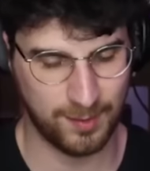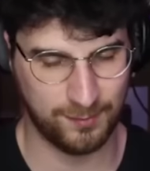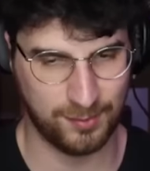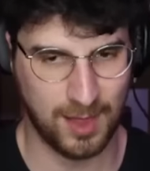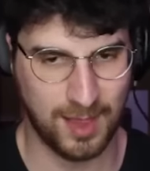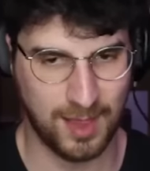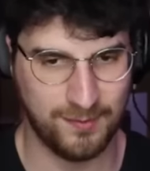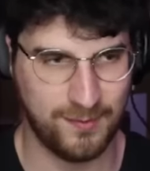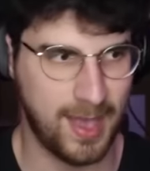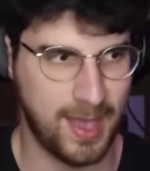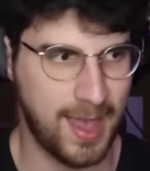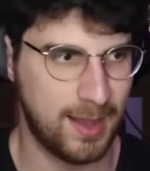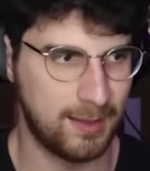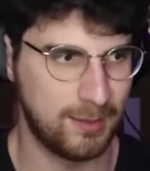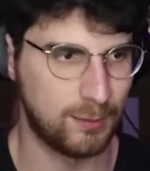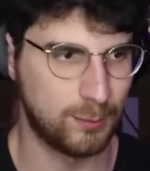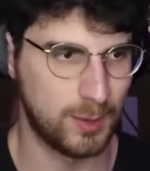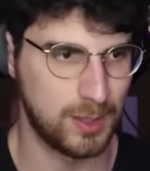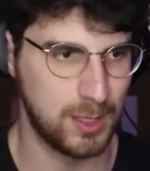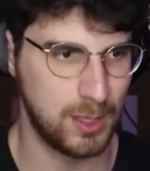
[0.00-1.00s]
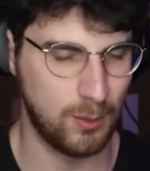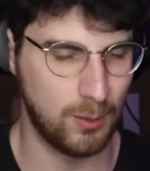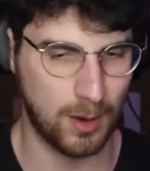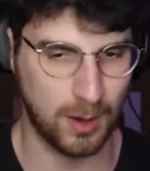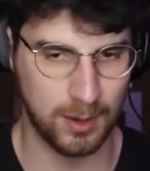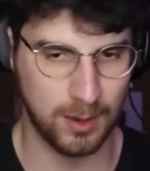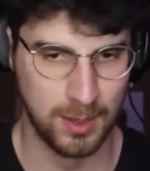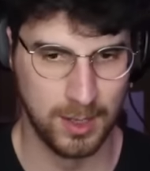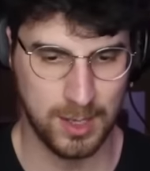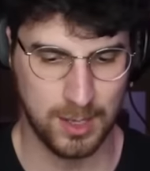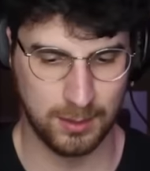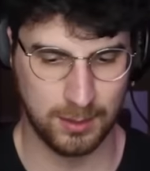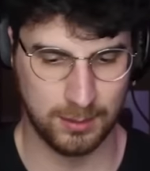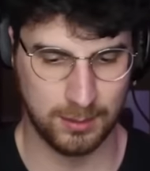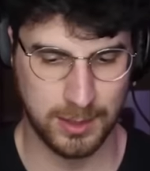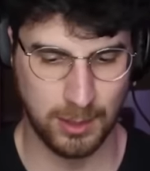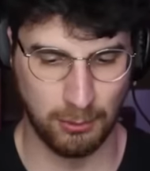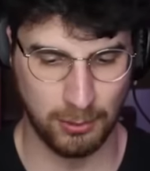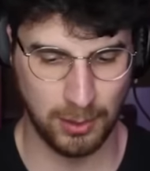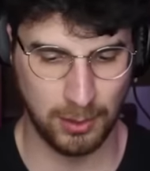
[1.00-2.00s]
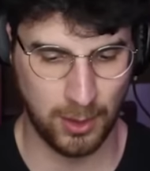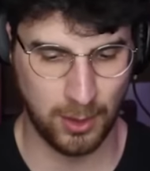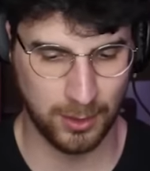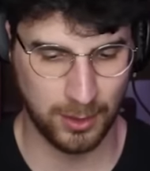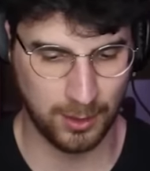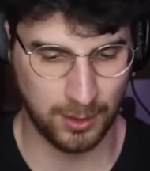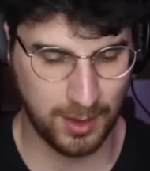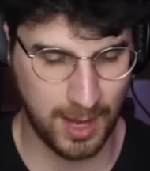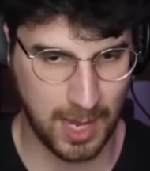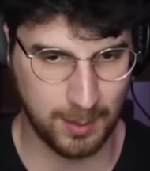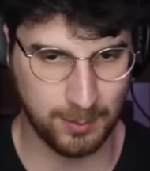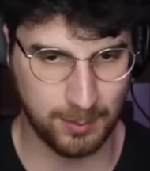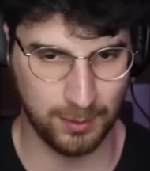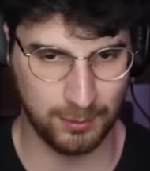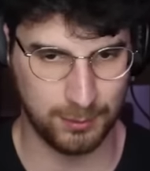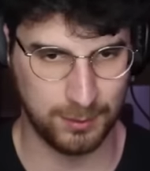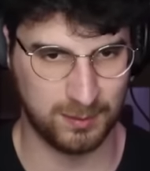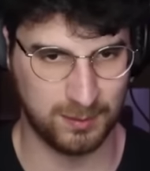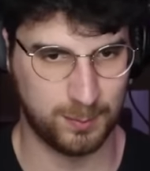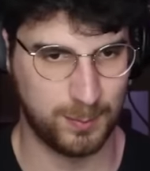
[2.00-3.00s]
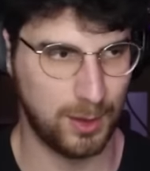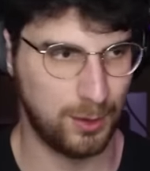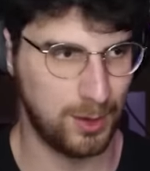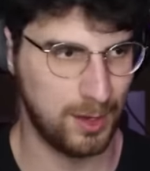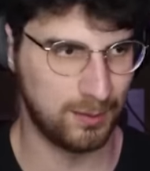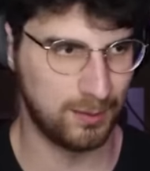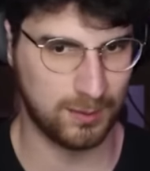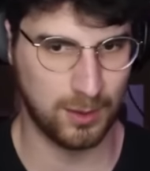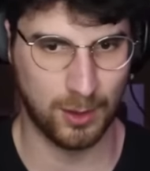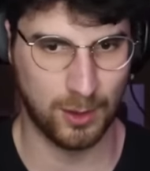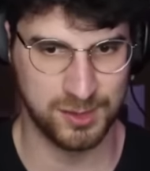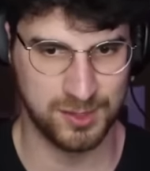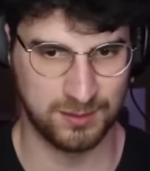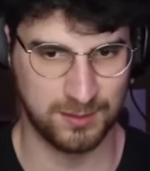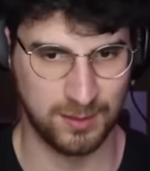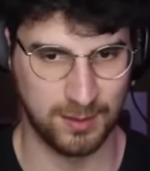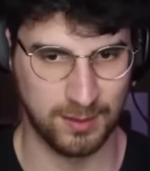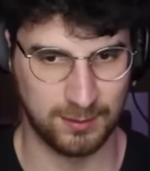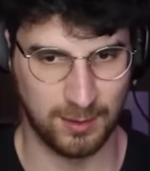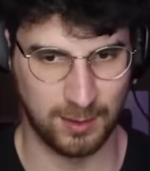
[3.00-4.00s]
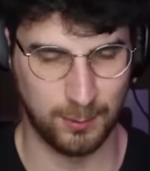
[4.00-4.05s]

if life ends when you are no longer able to experience consciousness,